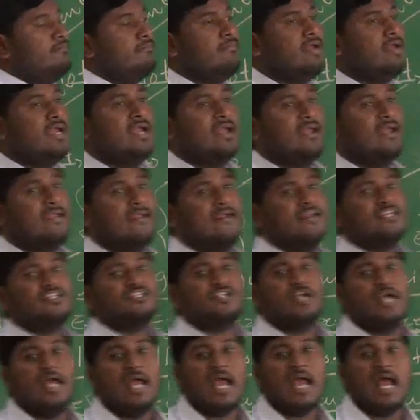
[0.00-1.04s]
may
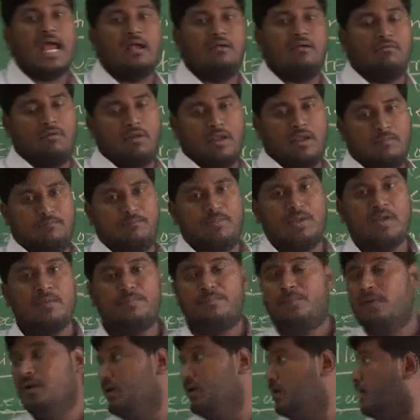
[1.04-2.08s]
get angry.
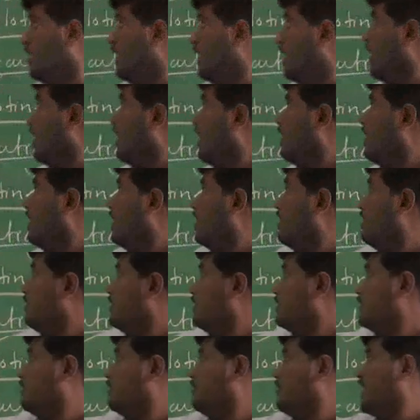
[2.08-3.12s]
People
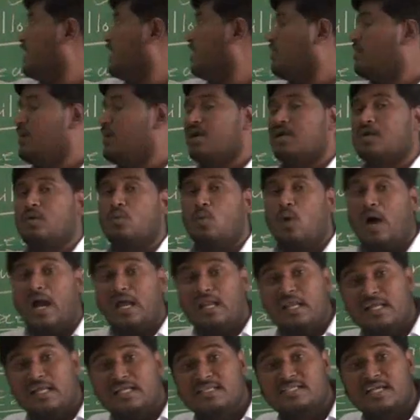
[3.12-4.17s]
may create
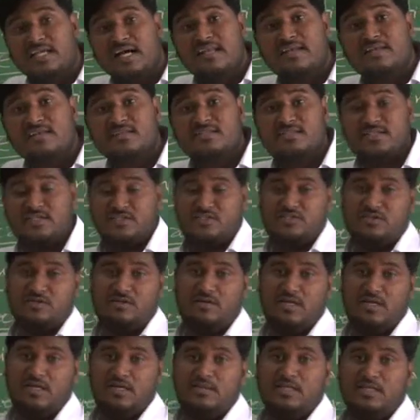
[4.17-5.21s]
violence
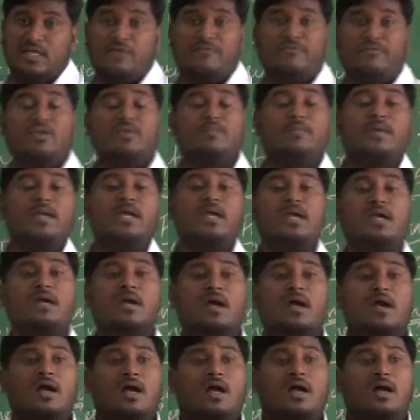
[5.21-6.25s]
unnecessarily. There will
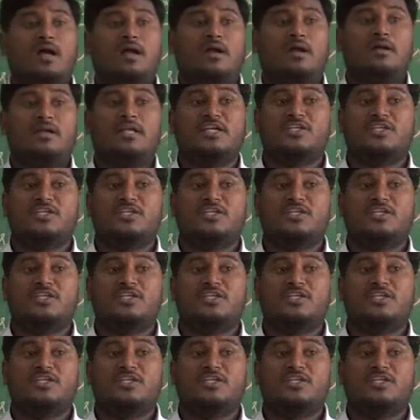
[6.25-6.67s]
be a